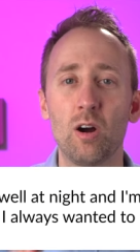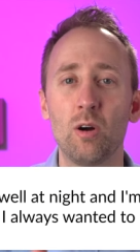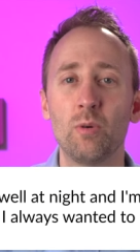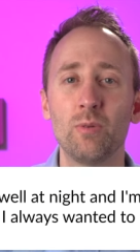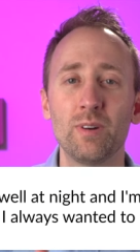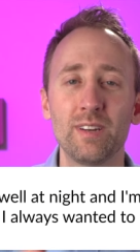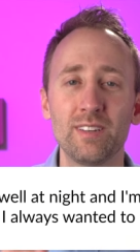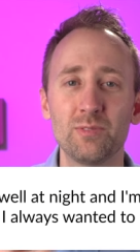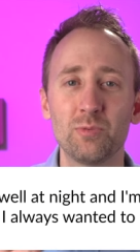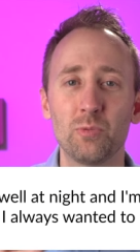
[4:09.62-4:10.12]

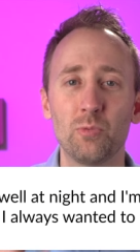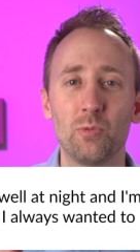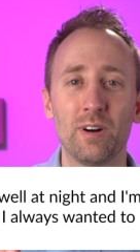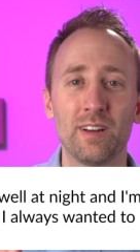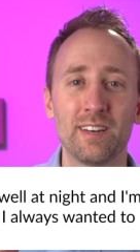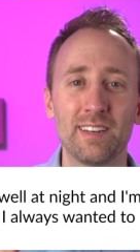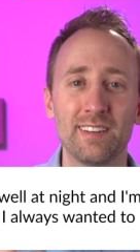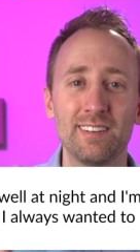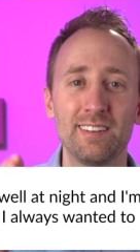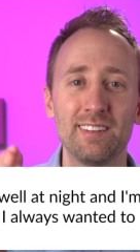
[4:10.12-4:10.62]
always
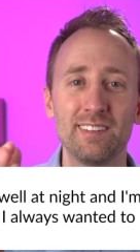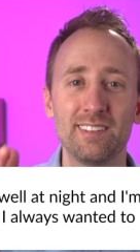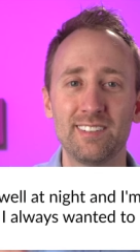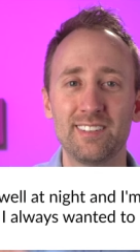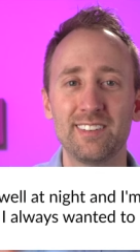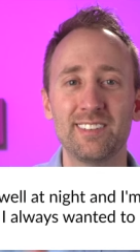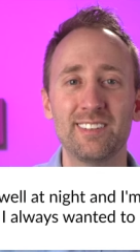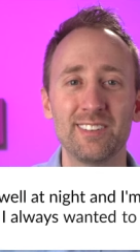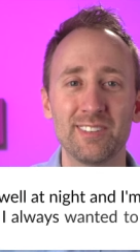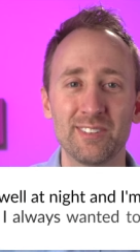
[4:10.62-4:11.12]
wanted
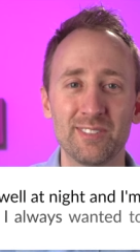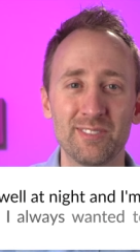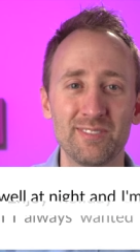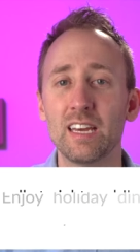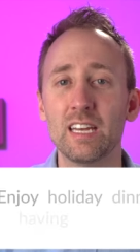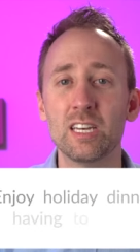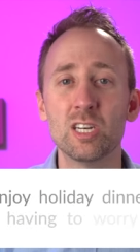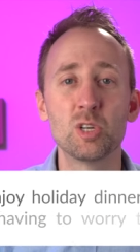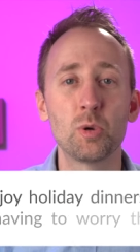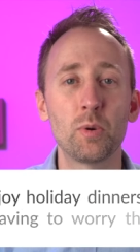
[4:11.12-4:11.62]
to do.
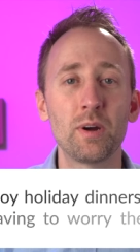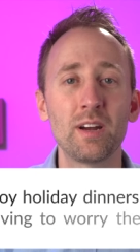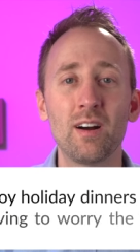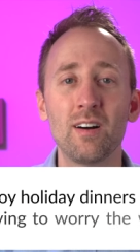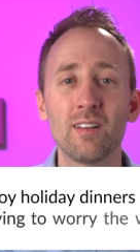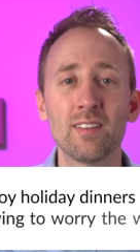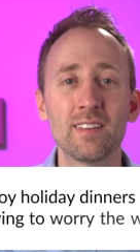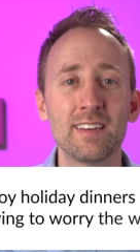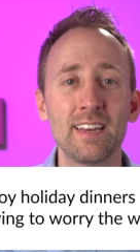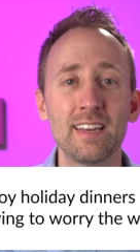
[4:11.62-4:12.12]
Enjoy
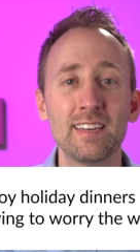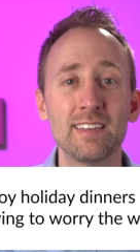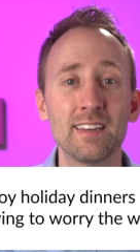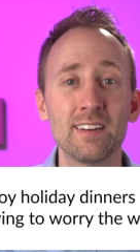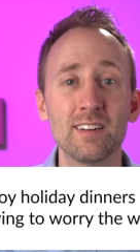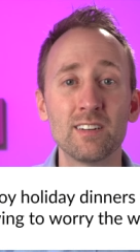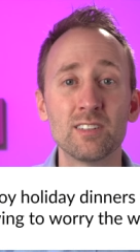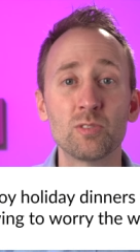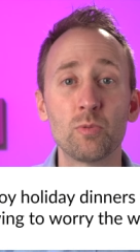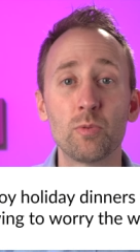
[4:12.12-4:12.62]
holiday
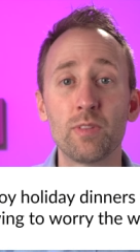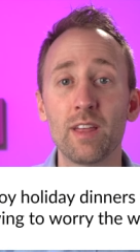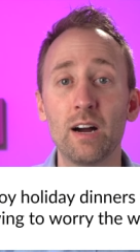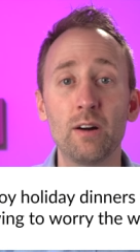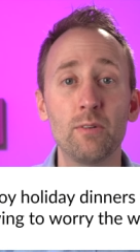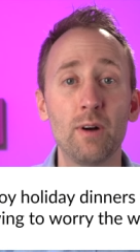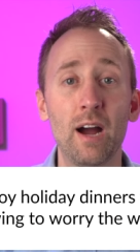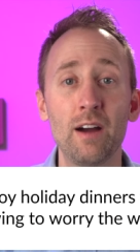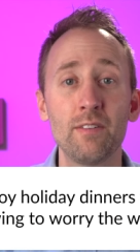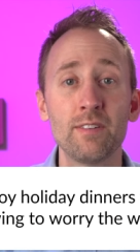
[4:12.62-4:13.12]
dinners
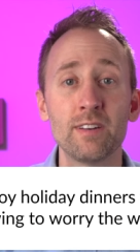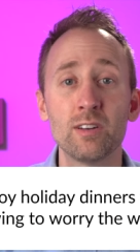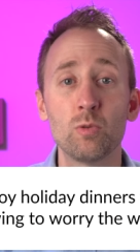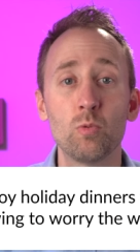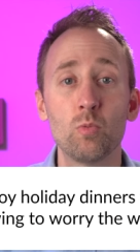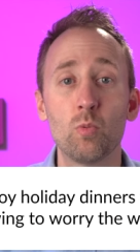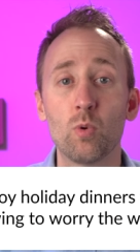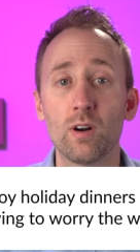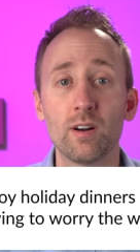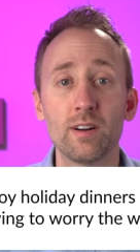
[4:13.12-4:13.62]
without having to
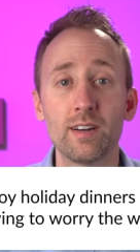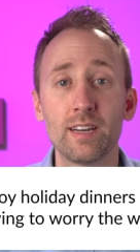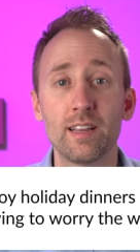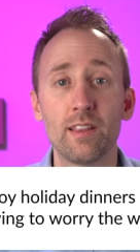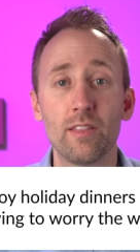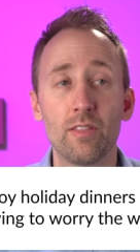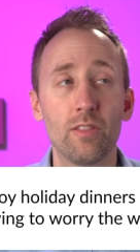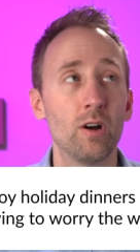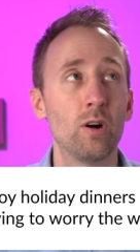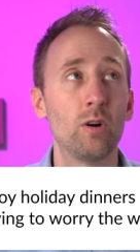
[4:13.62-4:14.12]

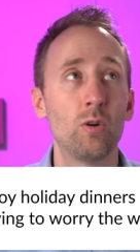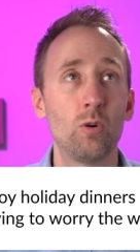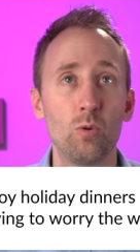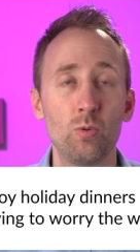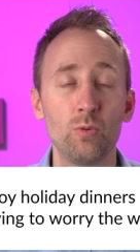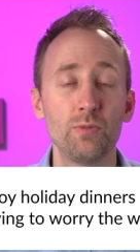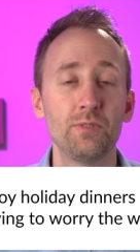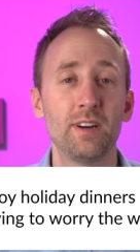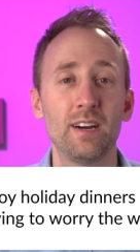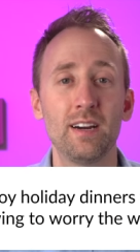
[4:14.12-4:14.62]
worry the
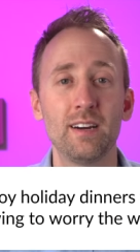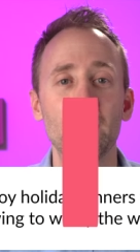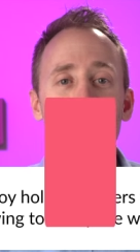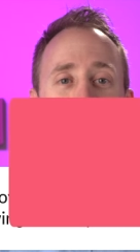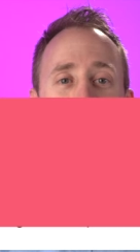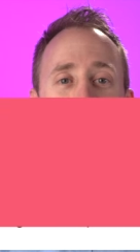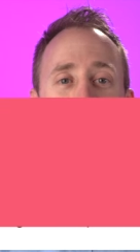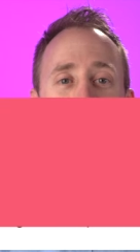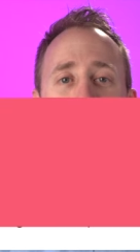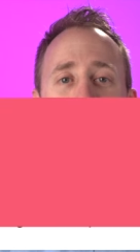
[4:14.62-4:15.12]
whole
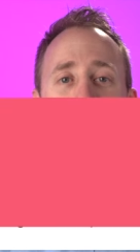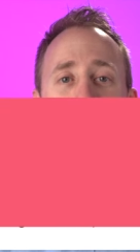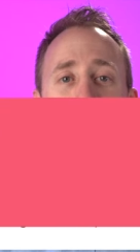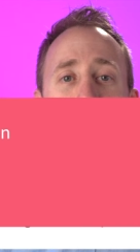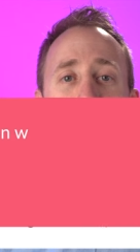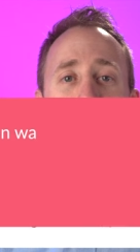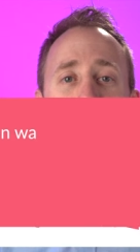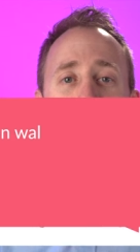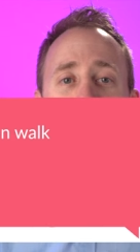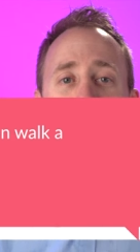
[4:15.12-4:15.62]
time. I can
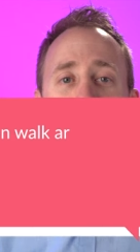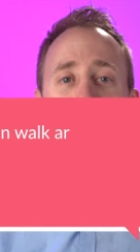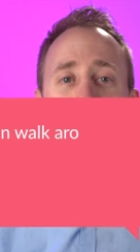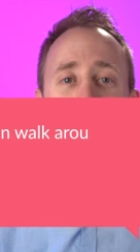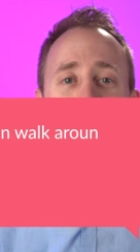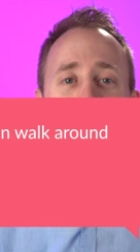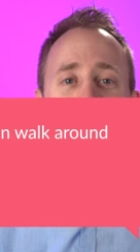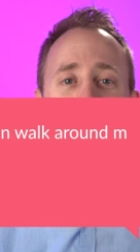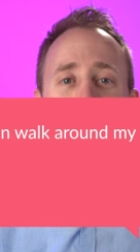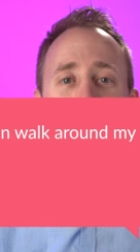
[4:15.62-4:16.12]
walk
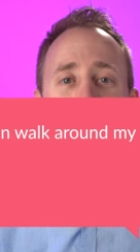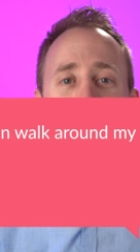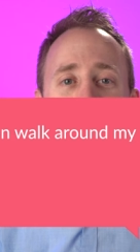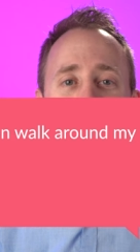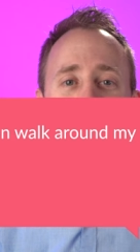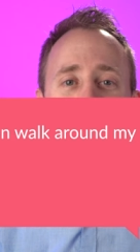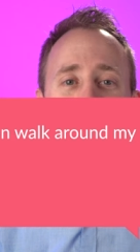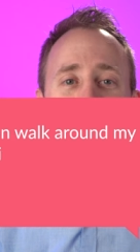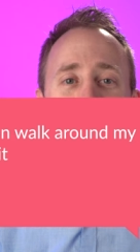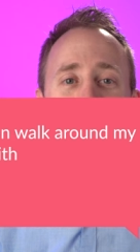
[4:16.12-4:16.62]
around my
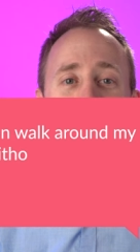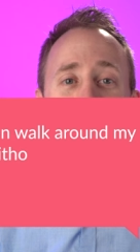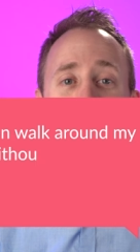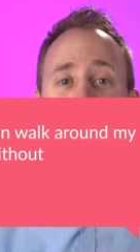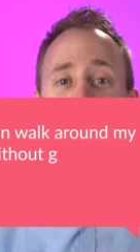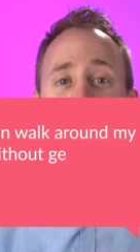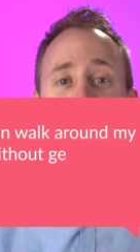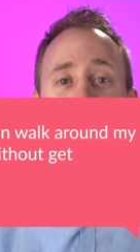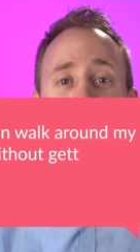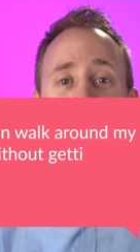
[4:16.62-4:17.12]
house without
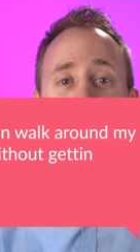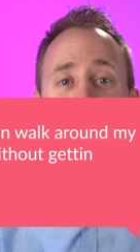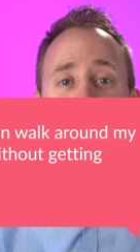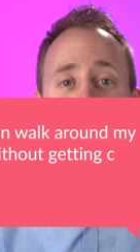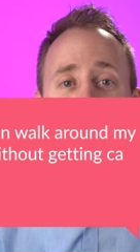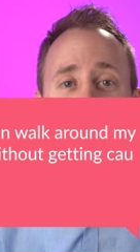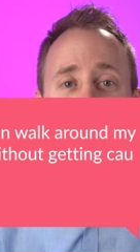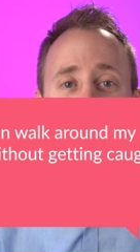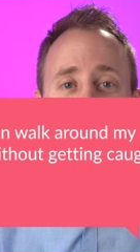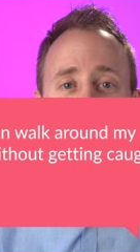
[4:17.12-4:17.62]
getting
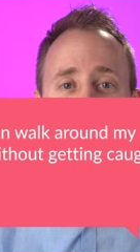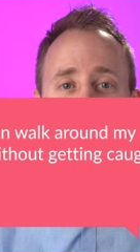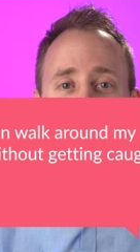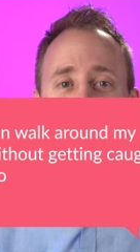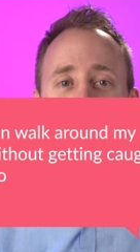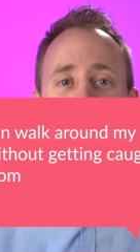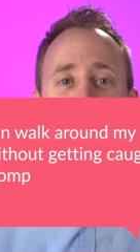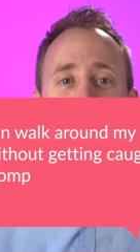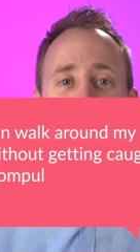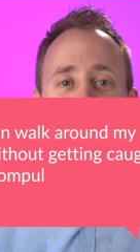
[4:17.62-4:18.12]
caught in
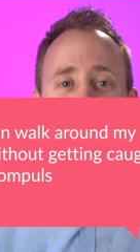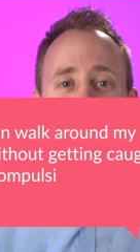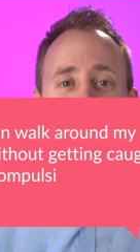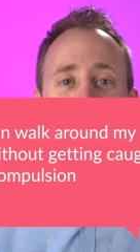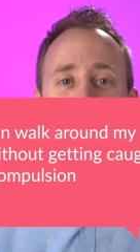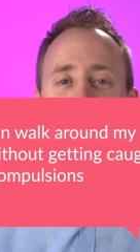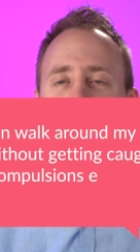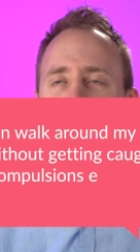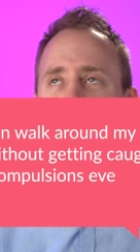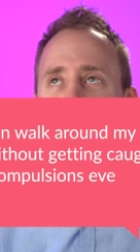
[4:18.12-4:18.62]

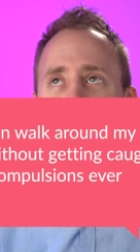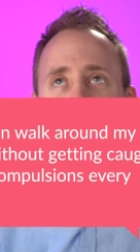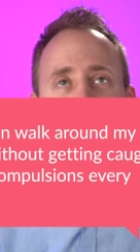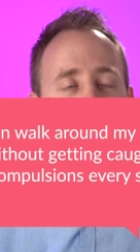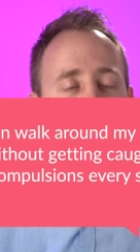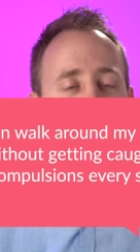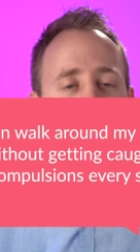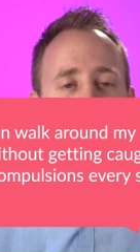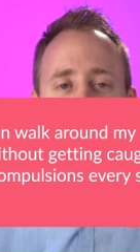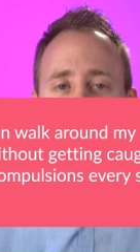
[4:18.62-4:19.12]
compulsions
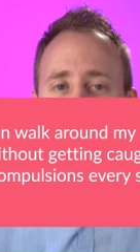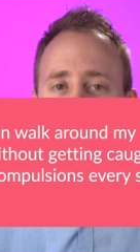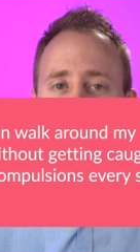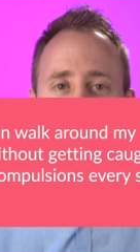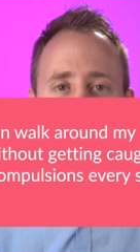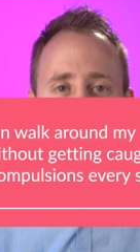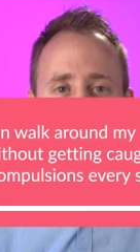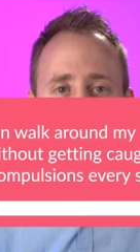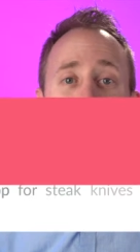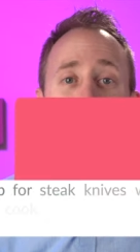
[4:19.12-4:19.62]
every
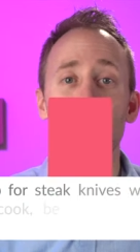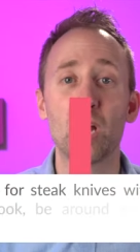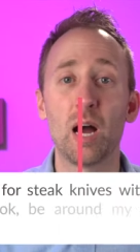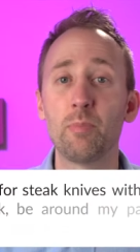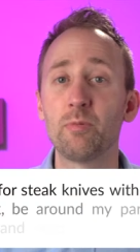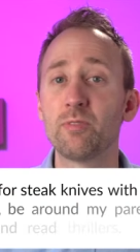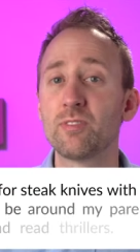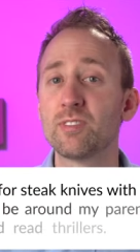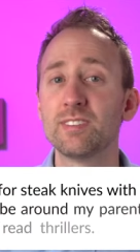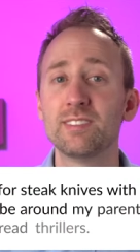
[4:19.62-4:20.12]
step.
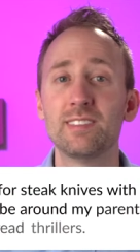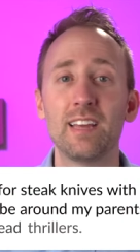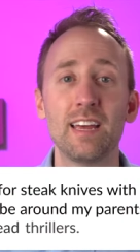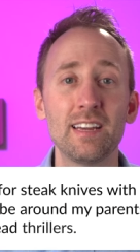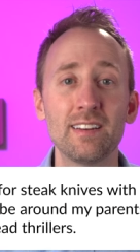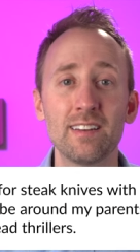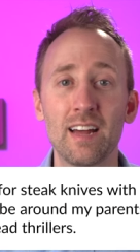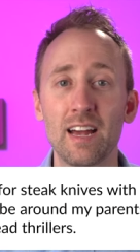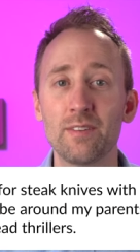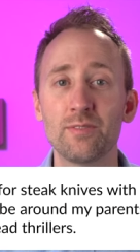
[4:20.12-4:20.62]
Shop for
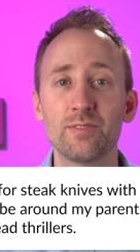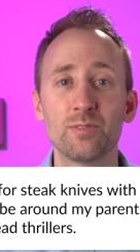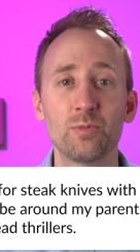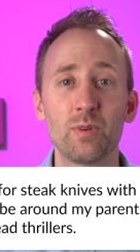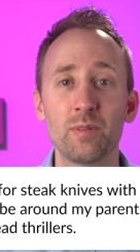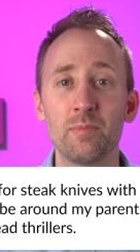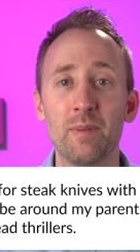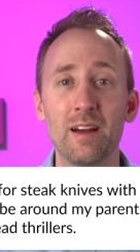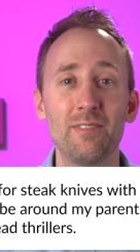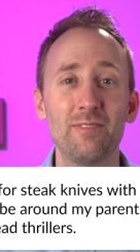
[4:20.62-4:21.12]
steak knives
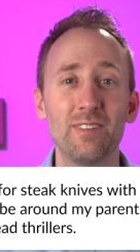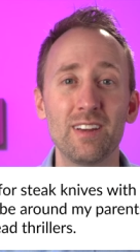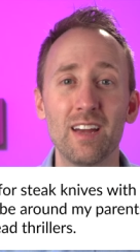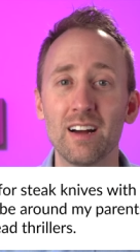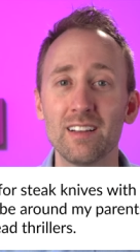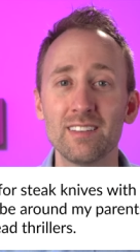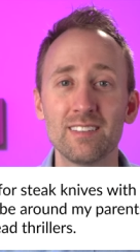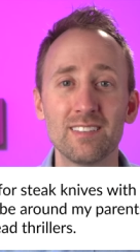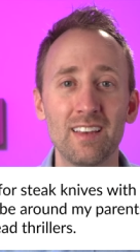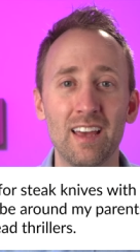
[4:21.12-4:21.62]
with my
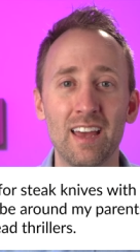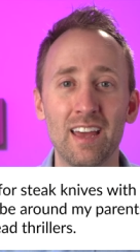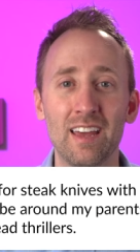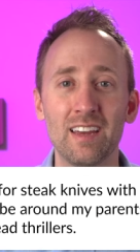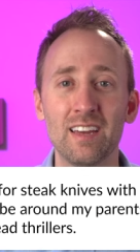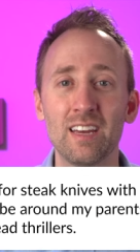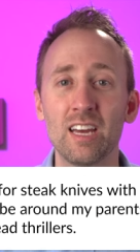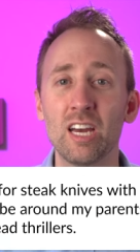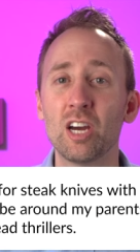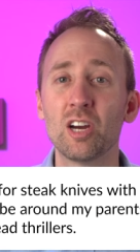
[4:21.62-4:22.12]

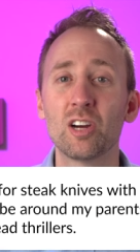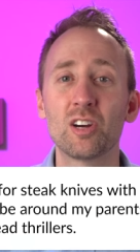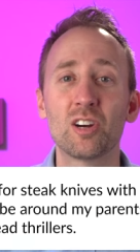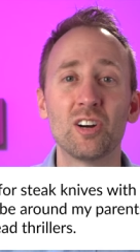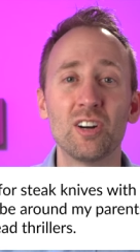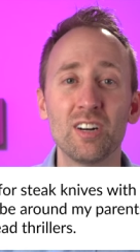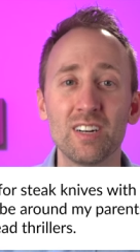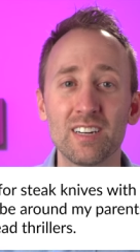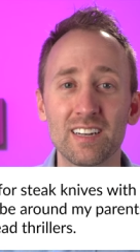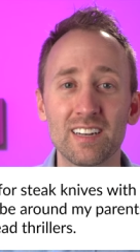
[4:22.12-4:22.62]
fiance,
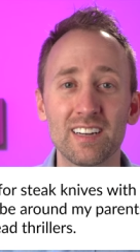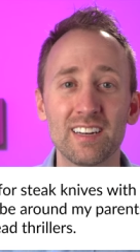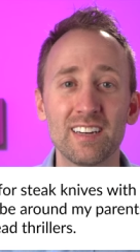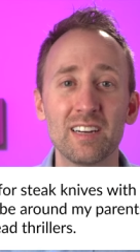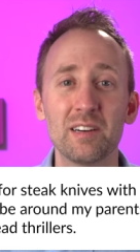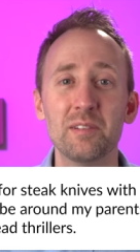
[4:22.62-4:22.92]
cook,